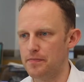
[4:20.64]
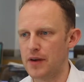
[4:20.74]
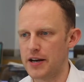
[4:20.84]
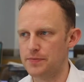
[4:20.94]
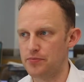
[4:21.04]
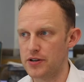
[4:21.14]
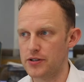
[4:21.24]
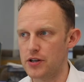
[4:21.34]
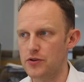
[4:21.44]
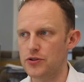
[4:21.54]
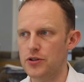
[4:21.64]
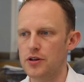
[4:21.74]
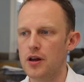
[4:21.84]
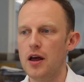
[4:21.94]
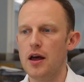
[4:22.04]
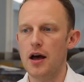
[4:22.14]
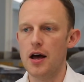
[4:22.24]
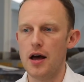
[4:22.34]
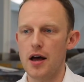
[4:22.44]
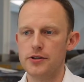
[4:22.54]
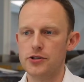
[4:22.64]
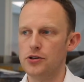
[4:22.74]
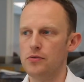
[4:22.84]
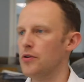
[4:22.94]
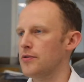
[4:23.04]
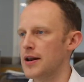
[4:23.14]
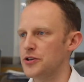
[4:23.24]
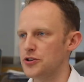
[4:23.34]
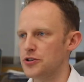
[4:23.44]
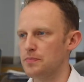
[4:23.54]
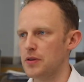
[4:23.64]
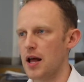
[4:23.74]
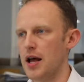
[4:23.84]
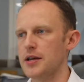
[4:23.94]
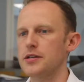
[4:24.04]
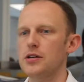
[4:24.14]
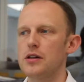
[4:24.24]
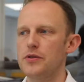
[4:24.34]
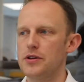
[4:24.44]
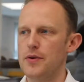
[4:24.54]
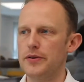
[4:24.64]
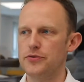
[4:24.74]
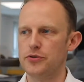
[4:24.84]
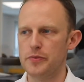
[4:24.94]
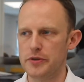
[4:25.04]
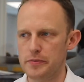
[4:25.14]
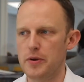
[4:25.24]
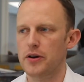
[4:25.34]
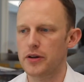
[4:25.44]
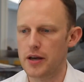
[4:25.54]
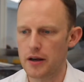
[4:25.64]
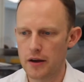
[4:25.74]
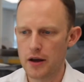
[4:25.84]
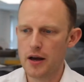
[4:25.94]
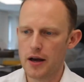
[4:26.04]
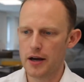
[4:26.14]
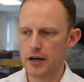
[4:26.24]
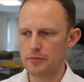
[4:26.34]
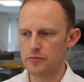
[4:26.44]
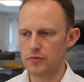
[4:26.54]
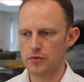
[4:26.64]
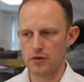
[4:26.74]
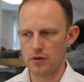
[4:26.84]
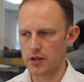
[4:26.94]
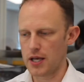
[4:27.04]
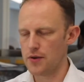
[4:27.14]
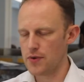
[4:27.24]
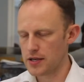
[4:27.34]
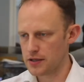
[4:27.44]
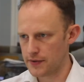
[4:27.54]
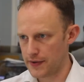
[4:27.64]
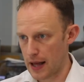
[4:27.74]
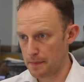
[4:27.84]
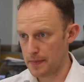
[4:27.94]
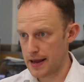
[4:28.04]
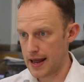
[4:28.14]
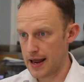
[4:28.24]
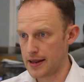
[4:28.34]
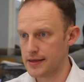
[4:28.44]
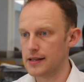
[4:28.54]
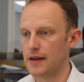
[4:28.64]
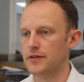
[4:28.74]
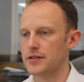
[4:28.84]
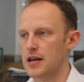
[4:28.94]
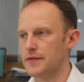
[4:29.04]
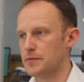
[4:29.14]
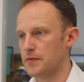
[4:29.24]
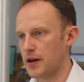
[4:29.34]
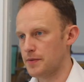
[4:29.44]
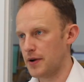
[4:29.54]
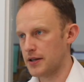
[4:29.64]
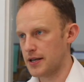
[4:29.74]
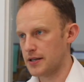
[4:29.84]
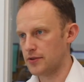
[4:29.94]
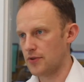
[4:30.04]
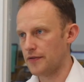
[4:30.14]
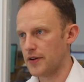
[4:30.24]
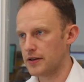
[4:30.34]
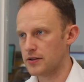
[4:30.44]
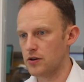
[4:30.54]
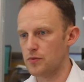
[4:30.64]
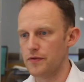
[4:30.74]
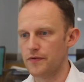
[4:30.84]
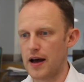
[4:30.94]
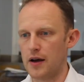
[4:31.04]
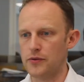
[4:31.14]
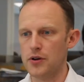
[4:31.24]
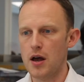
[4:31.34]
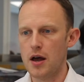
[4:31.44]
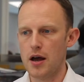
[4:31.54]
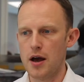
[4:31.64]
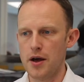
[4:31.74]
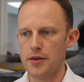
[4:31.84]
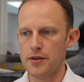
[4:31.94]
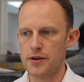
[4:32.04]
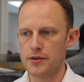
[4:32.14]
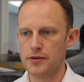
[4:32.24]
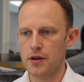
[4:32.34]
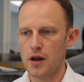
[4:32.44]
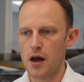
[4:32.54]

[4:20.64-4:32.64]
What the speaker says: managed print solution to other energy suppliers, including new entrants coming to the market. Key reasons for that being the level of service provided by Datagraphic. So we've found that there's